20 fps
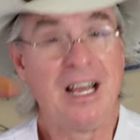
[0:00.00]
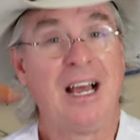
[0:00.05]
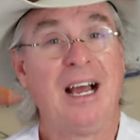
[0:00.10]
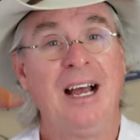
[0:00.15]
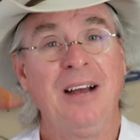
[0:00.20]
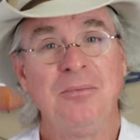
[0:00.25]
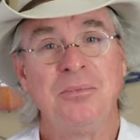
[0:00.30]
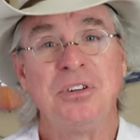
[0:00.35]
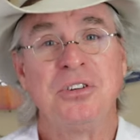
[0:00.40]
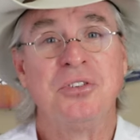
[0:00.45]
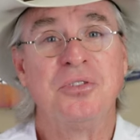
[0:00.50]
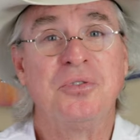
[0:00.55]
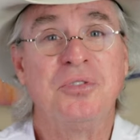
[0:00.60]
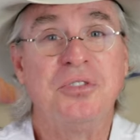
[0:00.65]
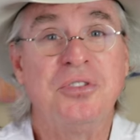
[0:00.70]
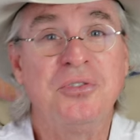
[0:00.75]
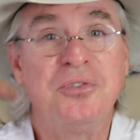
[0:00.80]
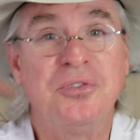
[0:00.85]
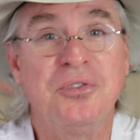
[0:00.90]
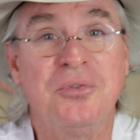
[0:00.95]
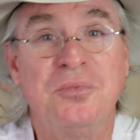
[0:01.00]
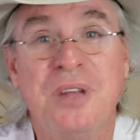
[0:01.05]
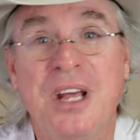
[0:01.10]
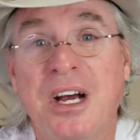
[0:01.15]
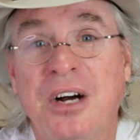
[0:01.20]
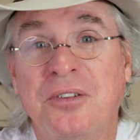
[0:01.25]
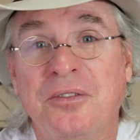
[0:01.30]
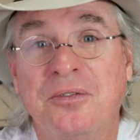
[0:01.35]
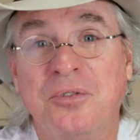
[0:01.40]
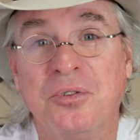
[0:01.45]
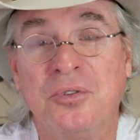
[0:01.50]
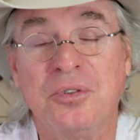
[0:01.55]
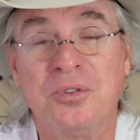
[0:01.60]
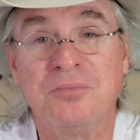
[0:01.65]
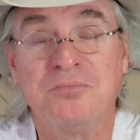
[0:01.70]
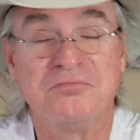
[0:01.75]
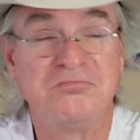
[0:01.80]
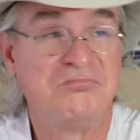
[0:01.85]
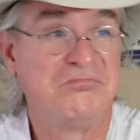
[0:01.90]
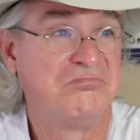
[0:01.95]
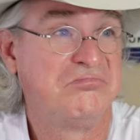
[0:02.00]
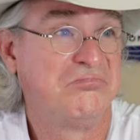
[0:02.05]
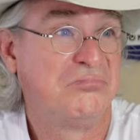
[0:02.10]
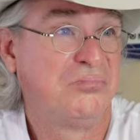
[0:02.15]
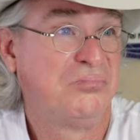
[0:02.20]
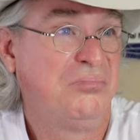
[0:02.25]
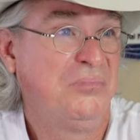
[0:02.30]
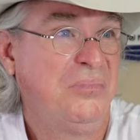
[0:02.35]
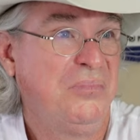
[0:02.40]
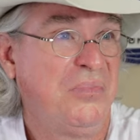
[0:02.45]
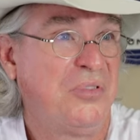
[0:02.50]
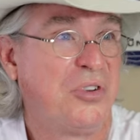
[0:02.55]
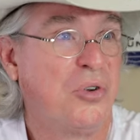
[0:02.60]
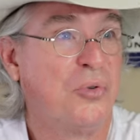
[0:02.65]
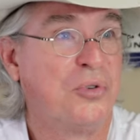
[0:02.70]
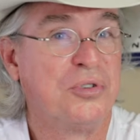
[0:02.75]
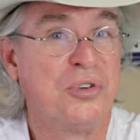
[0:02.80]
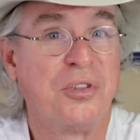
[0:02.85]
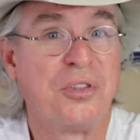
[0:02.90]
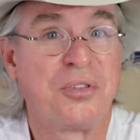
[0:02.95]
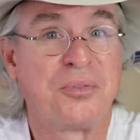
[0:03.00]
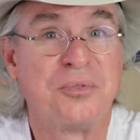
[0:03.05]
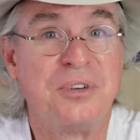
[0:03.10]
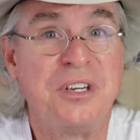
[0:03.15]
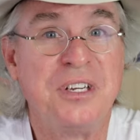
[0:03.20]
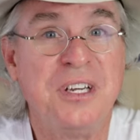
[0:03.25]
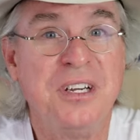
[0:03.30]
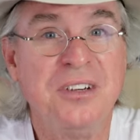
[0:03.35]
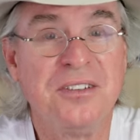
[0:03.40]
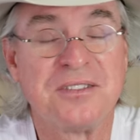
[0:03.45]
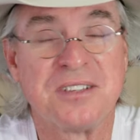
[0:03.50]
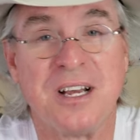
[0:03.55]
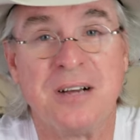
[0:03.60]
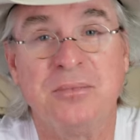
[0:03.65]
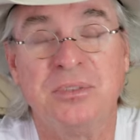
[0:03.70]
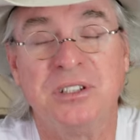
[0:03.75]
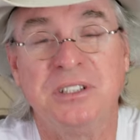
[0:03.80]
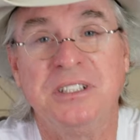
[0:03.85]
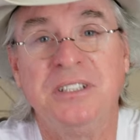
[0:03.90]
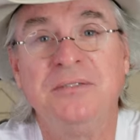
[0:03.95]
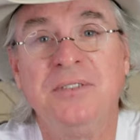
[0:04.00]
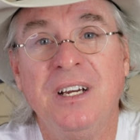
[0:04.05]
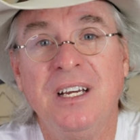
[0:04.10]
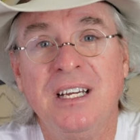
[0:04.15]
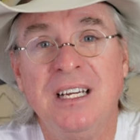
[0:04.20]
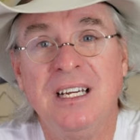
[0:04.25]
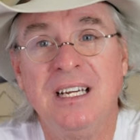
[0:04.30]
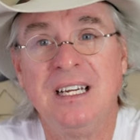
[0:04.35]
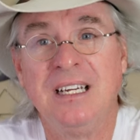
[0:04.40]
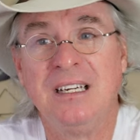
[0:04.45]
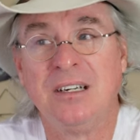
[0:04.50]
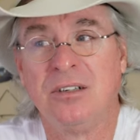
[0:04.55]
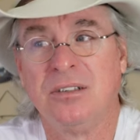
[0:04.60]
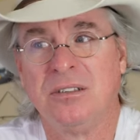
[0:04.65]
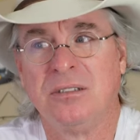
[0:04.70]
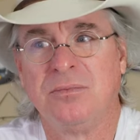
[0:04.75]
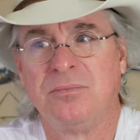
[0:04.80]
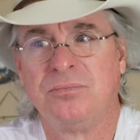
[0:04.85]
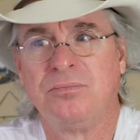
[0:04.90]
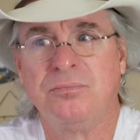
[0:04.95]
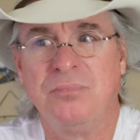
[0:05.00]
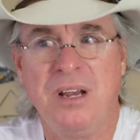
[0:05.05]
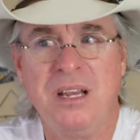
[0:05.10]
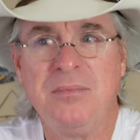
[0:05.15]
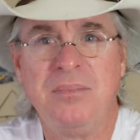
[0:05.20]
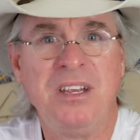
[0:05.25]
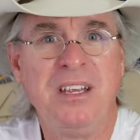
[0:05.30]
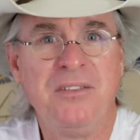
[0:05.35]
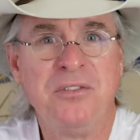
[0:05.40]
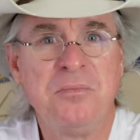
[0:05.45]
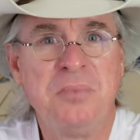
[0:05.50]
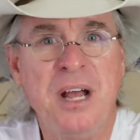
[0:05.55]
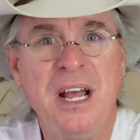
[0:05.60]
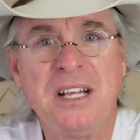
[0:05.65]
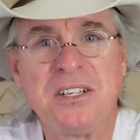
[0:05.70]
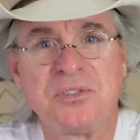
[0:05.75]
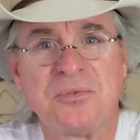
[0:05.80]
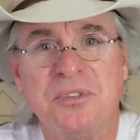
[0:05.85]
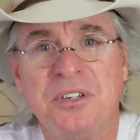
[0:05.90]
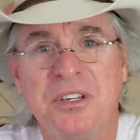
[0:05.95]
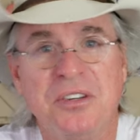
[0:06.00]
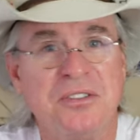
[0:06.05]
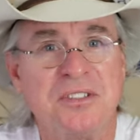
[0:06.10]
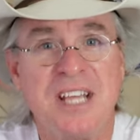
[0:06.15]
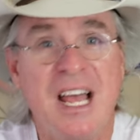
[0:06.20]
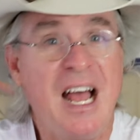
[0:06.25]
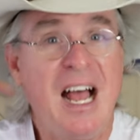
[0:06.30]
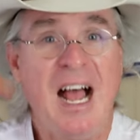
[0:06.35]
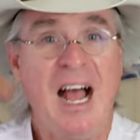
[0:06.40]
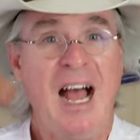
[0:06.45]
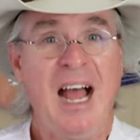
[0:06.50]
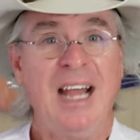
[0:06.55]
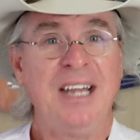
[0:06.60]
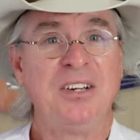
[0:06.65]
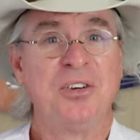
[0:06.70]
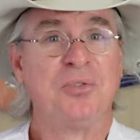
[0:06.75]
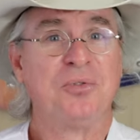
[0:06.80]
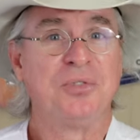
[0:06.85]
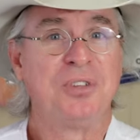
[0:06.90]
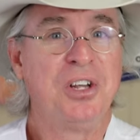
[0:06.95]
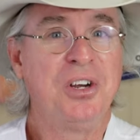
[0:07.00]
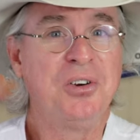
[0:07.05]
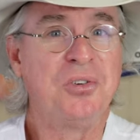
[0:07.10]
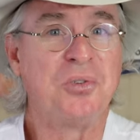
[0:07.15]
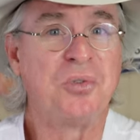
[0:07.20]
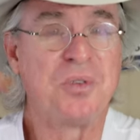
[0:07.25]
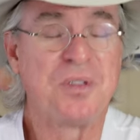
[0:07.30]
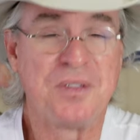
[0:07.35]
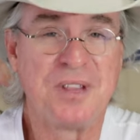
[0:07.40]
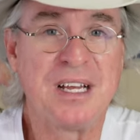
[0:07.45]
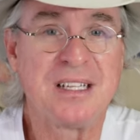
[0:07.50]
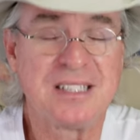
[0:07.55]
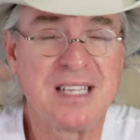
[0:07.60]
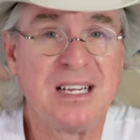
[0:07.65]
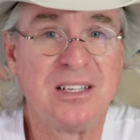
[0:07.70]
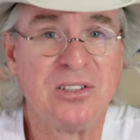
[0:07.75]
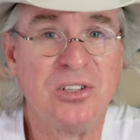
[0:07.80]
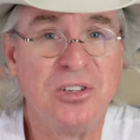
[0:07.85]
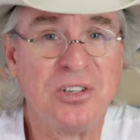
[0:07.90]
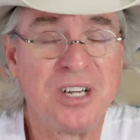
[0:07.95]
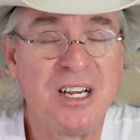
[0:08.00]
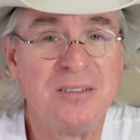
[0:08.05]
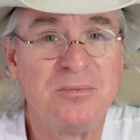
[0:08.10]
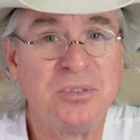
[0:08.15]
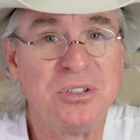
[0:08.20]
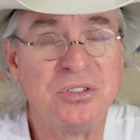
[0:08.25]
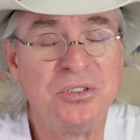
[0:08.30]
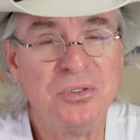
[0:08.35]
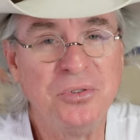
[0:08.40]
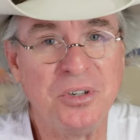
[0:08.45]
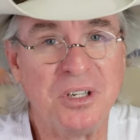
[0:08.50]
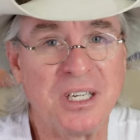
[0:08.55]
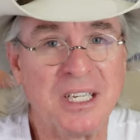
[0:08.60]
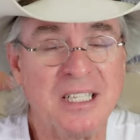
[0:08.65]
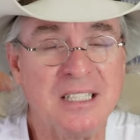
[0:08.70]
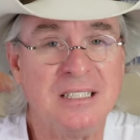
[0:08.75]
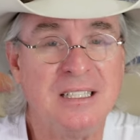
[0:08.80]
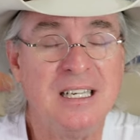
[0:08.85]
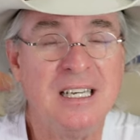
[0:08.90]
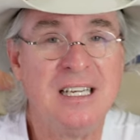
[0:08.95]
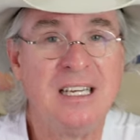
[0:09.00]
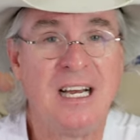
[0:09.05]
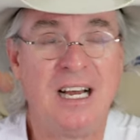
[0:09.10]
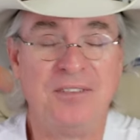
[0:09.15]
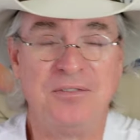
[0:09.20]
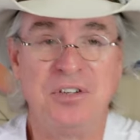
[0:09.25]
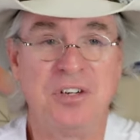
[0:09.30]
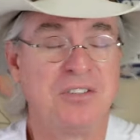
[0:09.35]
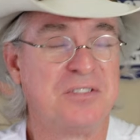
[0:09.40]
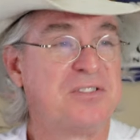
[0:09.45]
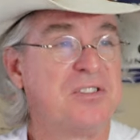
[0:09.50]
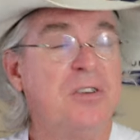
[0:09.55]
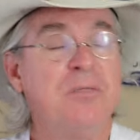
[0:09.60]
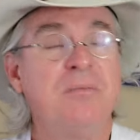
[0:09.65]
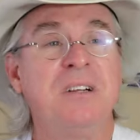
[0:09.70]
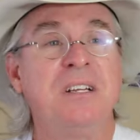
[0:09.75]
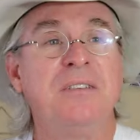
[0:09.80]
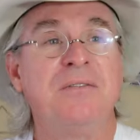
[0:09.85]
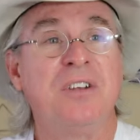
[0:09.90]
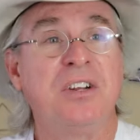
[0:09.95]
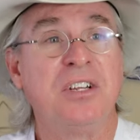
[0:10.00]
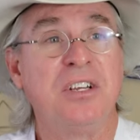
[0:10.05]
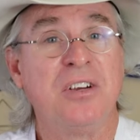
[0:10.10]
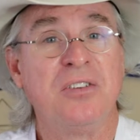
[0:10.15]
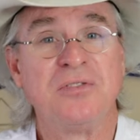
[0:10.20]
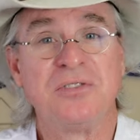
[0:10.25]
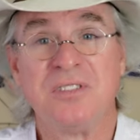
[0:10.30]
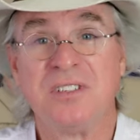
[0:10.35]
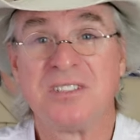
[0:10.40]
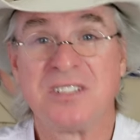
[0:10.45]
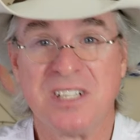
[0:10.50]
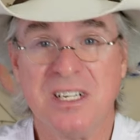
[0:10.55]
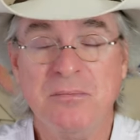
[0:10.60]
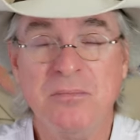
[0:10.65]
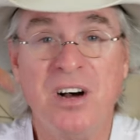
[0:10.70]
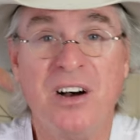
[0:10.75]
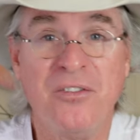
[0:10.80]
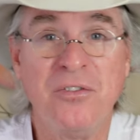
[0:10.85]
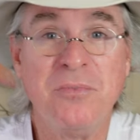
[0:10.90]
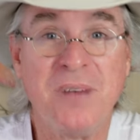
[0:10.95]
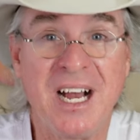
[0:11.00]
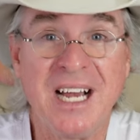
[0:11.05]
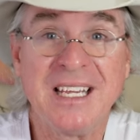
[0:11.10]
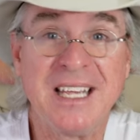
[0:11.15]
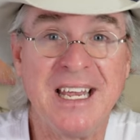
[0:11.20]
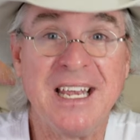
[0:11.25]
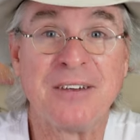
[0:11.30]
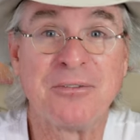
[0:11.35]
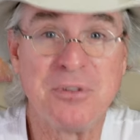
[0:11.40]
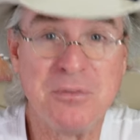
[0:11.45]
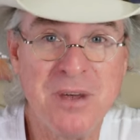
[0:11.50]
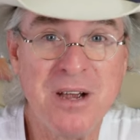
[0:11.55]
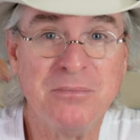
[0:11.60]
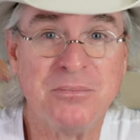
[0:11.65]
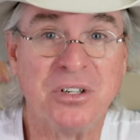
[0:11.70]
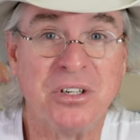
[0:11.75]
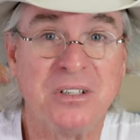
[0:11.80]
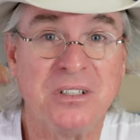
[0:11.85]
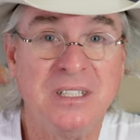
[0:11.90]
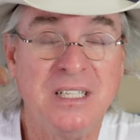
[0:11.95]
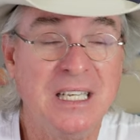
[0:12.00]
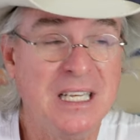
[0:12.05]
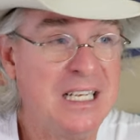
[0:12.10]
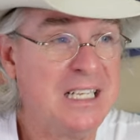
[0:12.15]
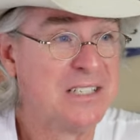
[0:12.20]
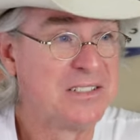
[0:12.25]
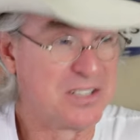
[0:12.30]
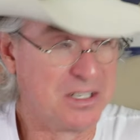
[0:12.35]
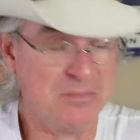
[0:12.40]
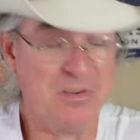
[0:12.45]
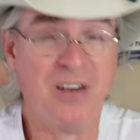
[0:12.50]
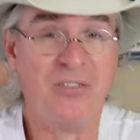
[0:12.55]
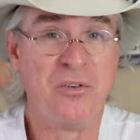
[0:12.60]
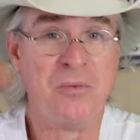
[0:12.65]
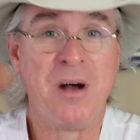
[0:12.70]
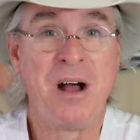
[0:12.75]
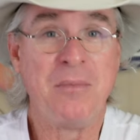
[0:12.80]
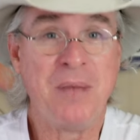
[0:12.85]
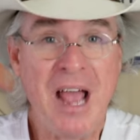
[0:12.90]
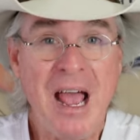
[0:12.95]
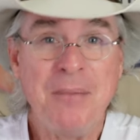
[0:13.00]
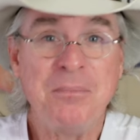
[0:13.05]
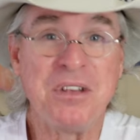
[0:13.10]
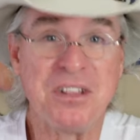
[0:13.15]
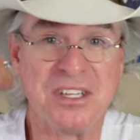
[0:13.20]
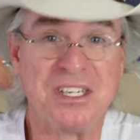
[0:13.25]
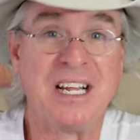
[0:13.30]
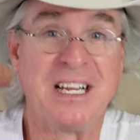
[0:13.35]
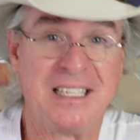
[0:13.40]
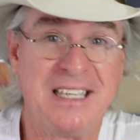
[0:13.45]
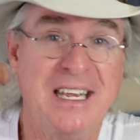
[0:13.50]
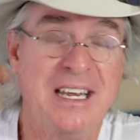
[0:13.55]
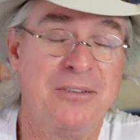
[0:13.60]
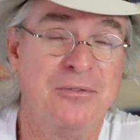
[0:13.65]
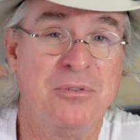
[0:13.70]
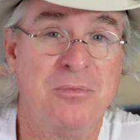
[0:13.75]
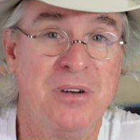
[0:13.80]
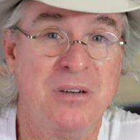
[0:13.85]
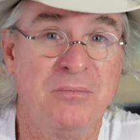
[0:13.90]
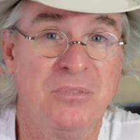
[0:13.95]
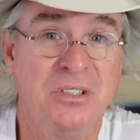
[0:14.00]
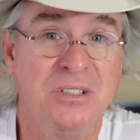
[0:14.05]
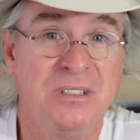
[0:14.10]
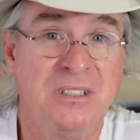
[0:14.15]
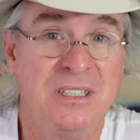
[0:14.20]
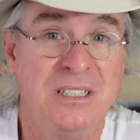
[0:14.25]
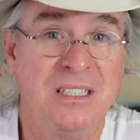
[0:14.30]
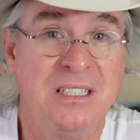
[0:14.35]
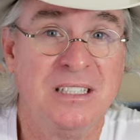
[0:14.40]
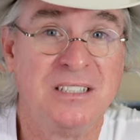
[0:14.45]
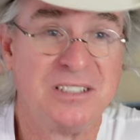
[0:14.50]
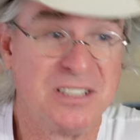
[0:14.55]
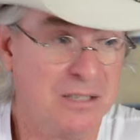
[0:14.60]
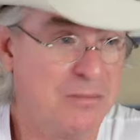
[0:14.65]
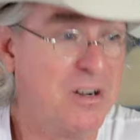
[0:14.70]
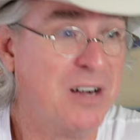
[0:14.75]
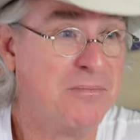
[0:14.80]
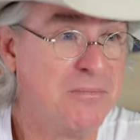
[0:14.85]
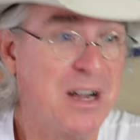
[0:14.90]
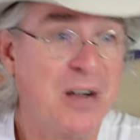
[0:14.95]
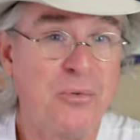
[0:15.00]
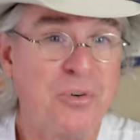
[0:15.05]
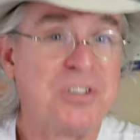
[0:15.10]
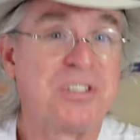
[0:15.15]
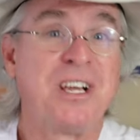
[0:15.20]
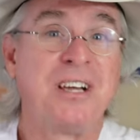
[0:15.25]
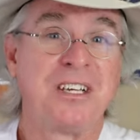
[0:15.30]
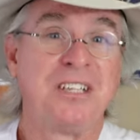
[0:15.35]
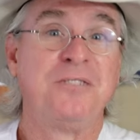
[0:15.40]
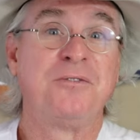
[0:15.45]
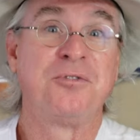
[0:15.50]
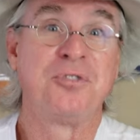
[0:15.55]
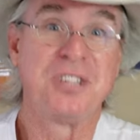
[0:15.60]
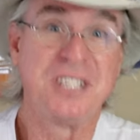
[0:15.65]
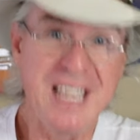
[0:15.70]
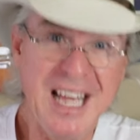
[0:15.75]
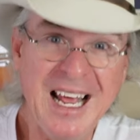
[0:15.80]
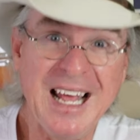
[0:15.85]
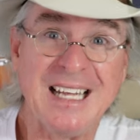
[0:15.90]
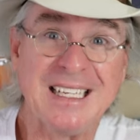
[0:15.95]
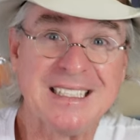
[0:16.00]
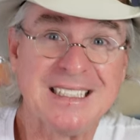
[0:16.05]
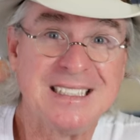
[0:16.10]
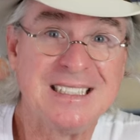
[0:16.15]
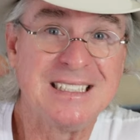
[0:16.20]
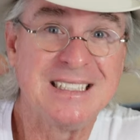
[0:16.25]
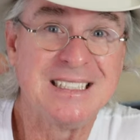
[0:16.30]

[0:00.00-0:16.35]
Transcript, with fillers: I've been doing YouTube now for going on 3 years, I believe, or maybe even past 3 years. I don't know. That's how long I've been doing it. I've done so many videos that some of them I can't remember. Some of them I'm happy that I can't remember. Some of them I wish I could forget.